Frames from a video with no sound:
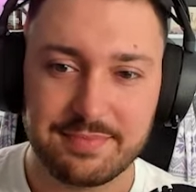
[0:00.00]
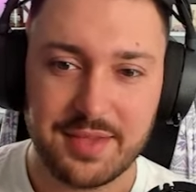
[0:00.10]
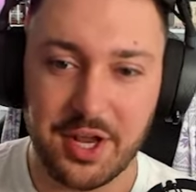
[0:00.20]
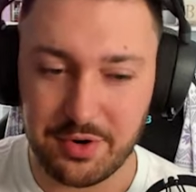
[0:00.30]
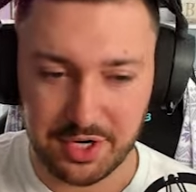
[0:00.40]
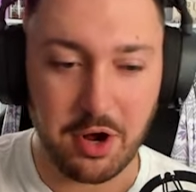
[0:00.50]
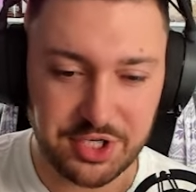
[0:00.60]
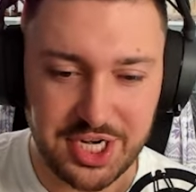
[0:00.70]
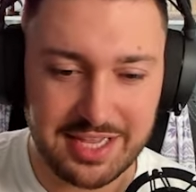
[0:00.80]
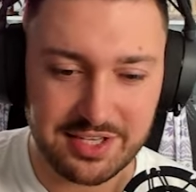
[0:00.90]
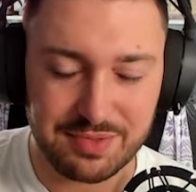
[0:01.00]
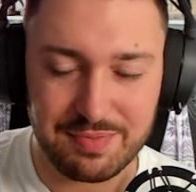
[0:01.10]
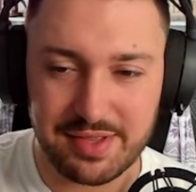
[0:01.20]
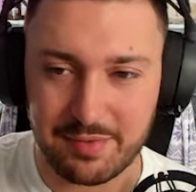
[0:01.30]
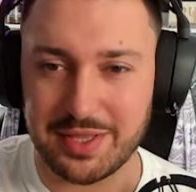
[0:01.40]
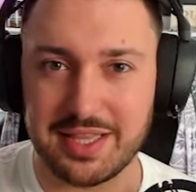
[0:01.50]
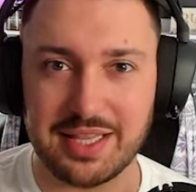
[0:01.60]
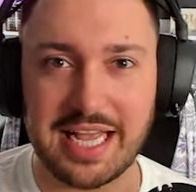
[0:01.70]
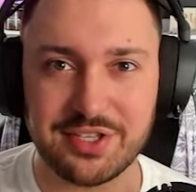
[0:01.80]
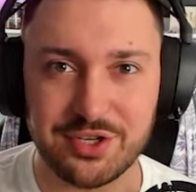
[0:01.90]
Negotiate this with the
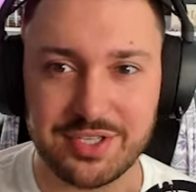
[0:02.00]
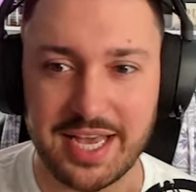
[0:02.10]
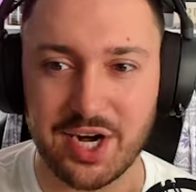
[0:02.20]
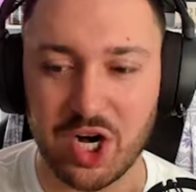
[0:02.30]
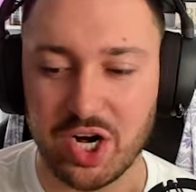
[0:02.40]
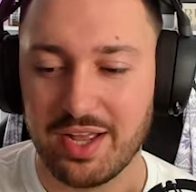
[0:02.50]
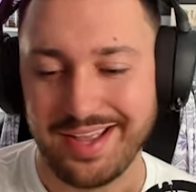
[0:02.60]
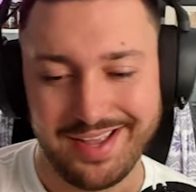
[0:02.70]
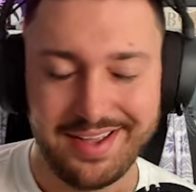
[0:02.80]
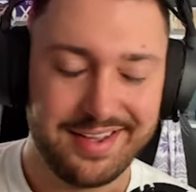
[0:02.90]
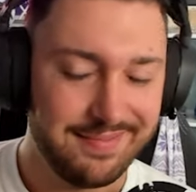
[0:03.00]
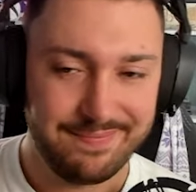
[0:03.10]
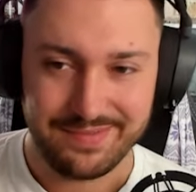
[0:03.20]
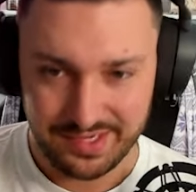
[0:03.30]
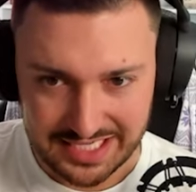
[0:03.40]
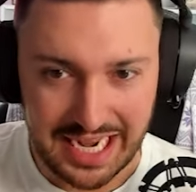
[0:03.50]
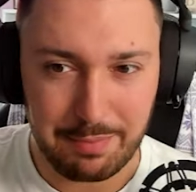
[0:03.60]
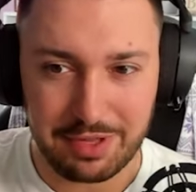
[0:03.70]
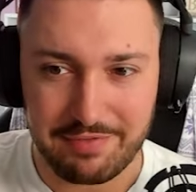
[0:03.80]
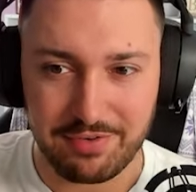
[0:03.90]
lesser center,
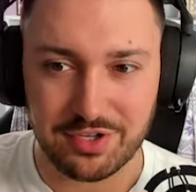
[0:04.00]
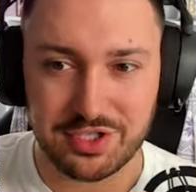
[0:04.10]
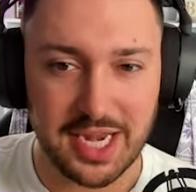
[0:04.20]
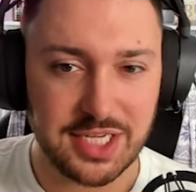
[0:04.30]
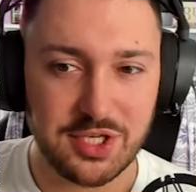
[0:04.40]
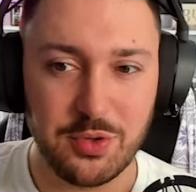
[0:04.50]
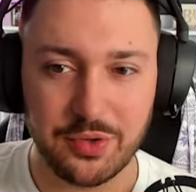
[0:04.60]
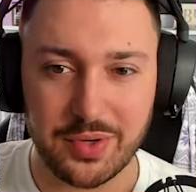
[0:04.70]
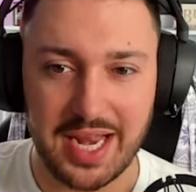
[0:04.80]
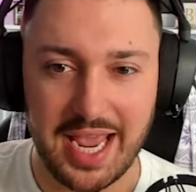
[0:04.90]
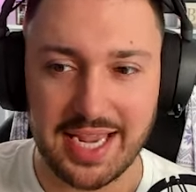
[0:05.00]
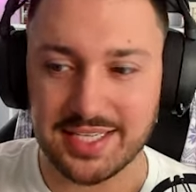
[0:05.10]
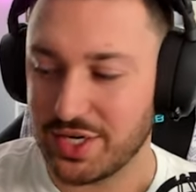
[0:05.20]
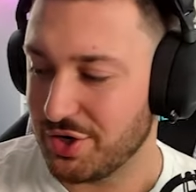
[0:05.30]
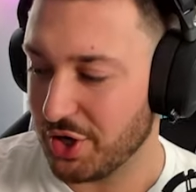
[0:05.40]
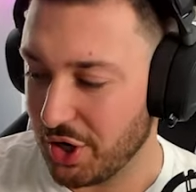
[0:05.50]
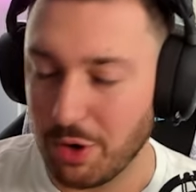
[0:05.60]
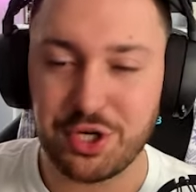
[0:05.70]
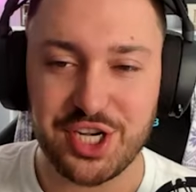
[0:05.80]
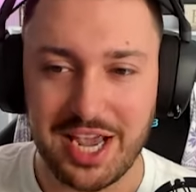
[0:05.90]
table it for like 2-3 days,
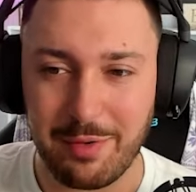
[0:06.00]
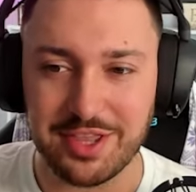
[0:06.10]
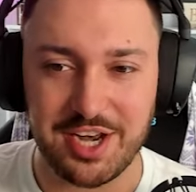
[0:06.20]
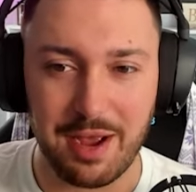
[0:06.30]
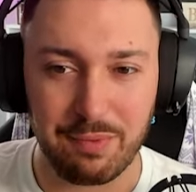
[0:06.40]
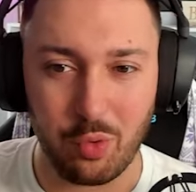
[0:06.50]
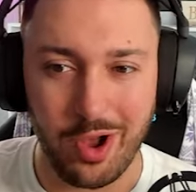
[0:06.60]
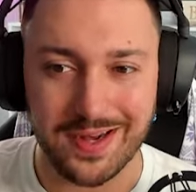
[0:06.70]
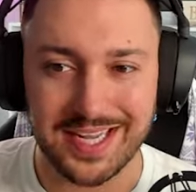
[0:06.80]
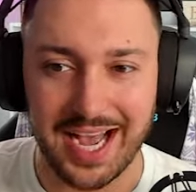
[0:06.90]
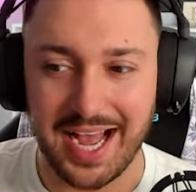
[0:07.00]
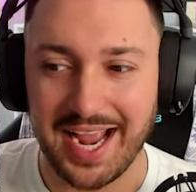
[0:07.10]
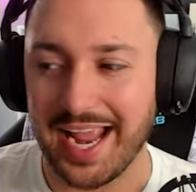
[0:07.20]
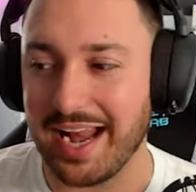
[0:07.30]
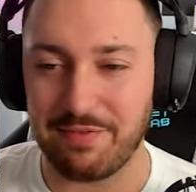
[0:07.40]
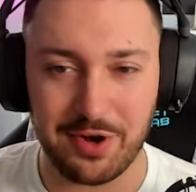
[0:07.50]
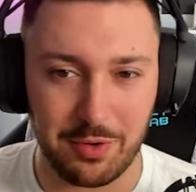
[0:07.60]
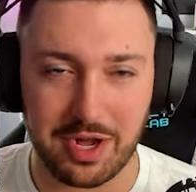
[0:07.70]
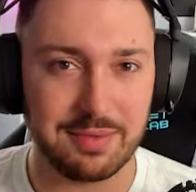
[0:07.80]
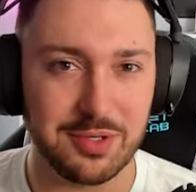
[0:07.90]
negotiate with the number one guy, and if you
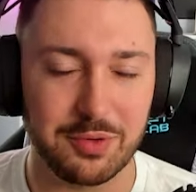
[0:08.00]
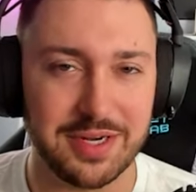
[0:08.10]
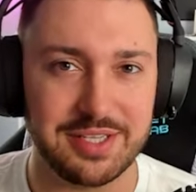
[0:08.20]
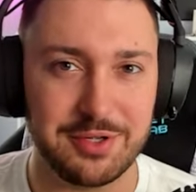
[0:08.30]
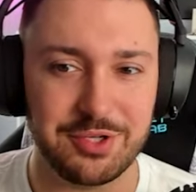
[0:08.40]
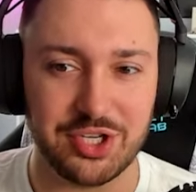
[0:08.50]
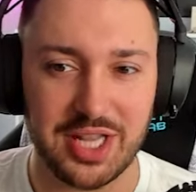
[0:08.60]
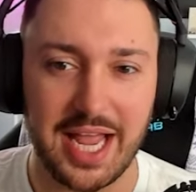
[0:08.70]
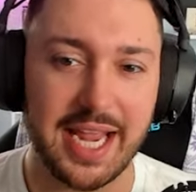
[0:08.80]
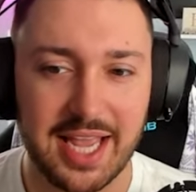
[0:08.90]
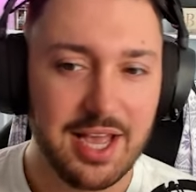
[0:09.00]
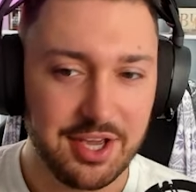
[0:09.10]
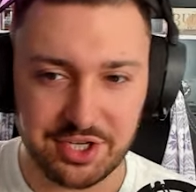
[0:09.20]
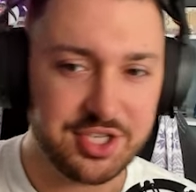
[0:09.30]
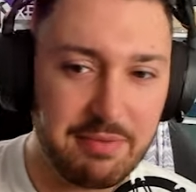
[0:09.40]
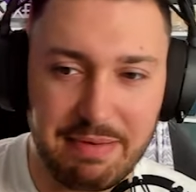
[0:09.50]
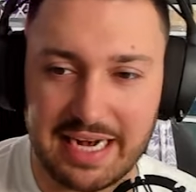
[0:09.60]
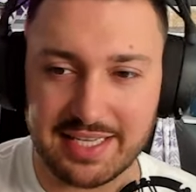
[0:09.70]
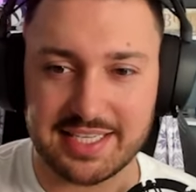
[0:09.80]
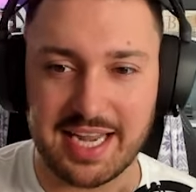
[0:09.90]
don't come to a resolution you like, you can just come
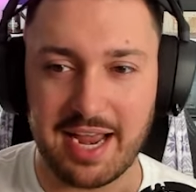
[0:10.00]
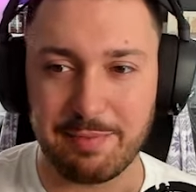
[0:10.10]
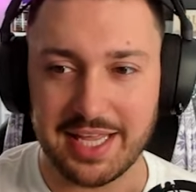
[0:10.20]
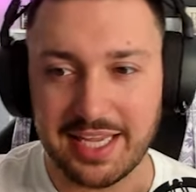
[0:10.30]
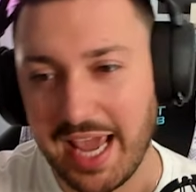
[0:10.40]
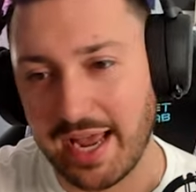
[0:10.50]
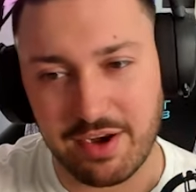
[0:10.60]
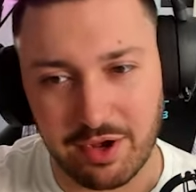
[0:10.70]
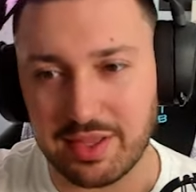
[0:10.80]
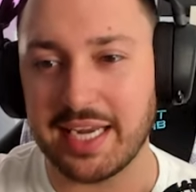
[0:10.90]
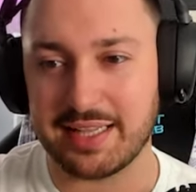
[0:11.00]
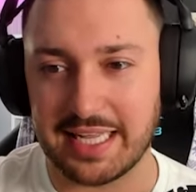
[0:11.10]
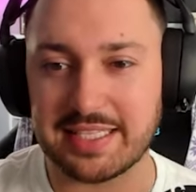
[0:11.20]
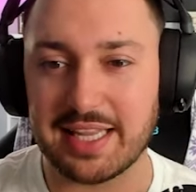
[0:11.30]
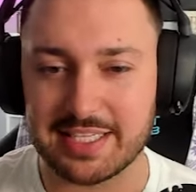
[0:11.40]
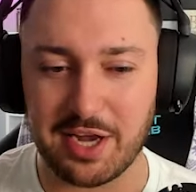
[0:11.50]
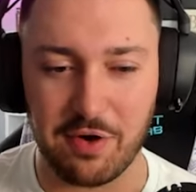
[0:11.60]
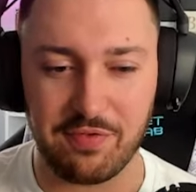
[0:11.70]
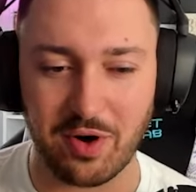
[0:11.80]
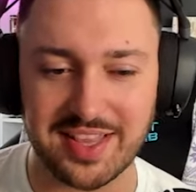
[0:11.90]
back to this guy and be like, yeah, no, like let's
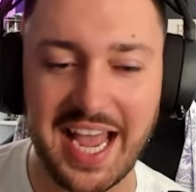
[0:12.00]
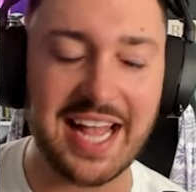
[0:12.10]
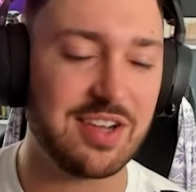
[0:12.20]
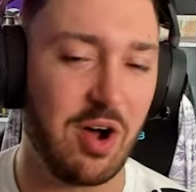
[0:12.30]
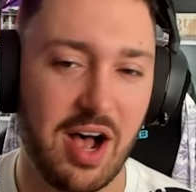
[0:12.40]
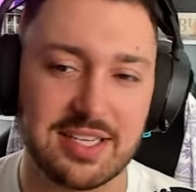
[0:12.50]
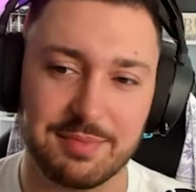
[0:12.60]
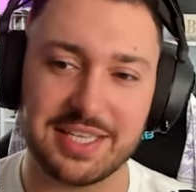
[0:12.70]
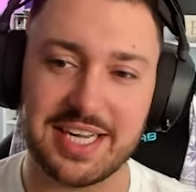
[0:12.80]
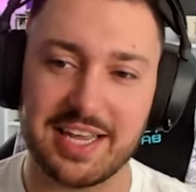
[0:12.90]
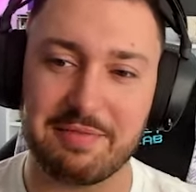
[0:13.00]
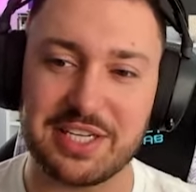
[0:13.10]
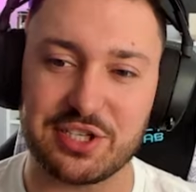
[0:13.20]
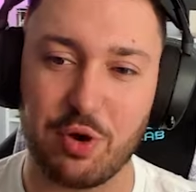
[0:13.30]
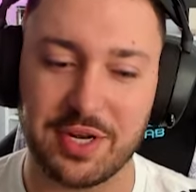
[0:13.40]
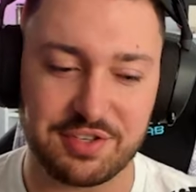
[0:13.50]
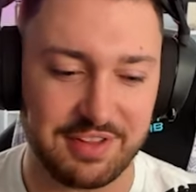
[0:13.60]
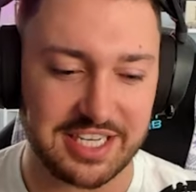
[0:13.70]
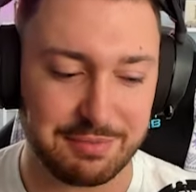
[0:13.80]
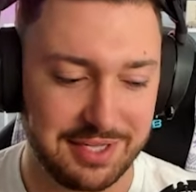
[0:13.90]
go for it. That's awesome. That's gonna give me so much
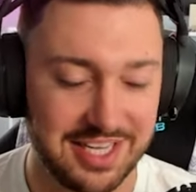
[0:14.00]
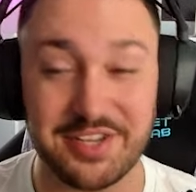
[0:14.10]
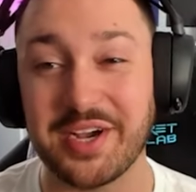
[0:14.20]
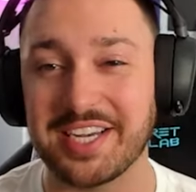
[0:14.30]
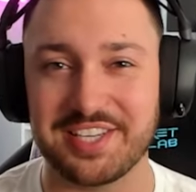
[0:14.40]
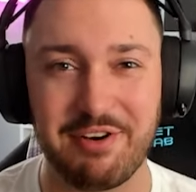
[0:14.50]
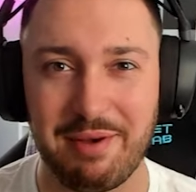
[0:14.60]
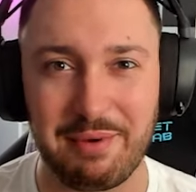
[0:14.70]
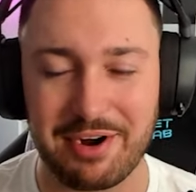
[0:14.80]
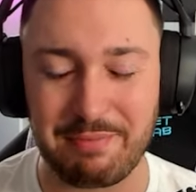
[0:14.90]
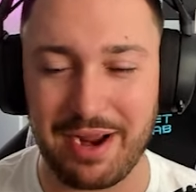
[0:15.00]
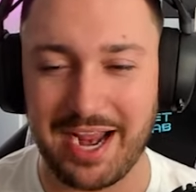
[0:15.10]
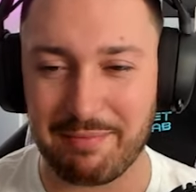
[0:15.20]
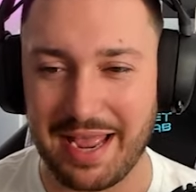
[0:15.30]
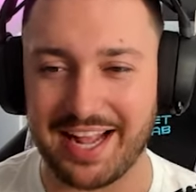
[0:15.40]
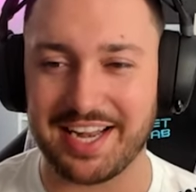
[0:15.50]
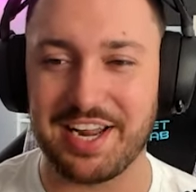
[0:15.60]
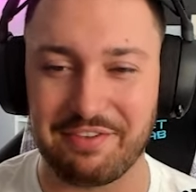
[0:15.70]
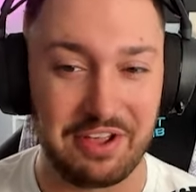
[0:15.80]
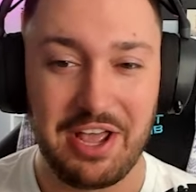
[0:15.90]
flexibility. You guys know I'm already pragmatic
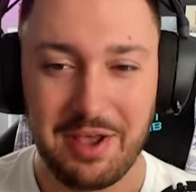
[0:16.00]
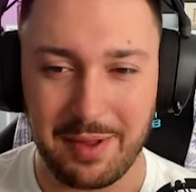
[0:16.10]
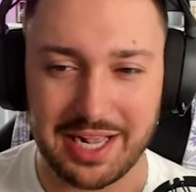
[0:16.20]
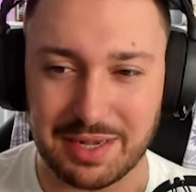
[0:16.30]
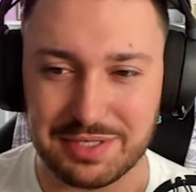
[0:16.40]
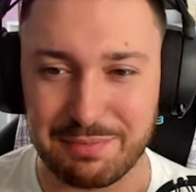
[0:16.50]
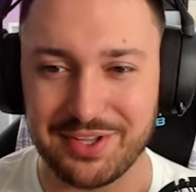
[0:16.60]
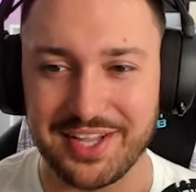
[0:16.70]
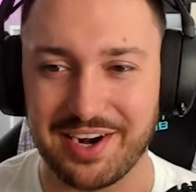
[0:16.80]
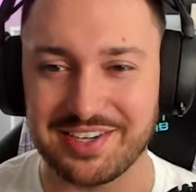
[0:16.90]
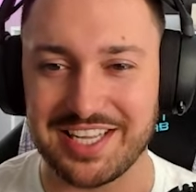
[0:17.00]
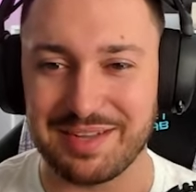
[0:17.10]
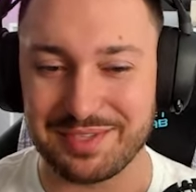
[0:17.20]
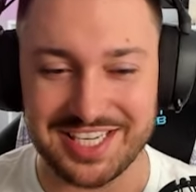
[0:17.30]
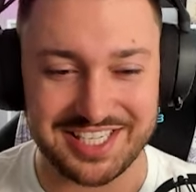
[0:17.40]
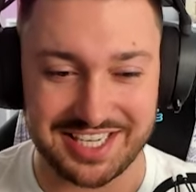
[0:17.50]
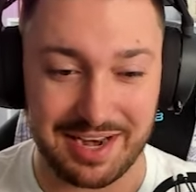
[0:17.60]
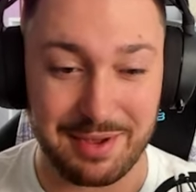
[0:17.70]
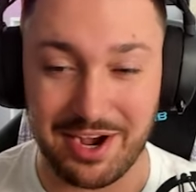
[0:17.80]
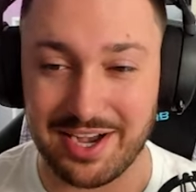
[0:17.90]
enough when it comes to building our teams. This is
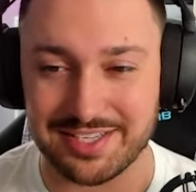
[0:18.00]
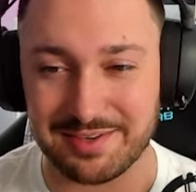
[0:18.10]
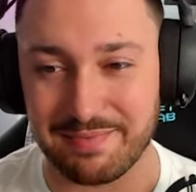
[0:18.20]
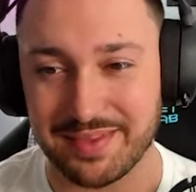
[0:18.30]
gonna be awesome.